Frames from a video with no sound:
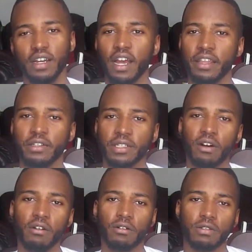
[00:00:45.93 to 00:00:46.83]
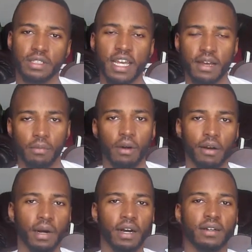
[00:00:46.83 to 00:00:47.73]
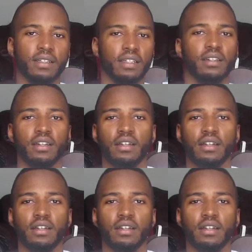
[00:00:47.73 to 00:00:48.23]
And then you say, oh, damn, well, I'm ugly.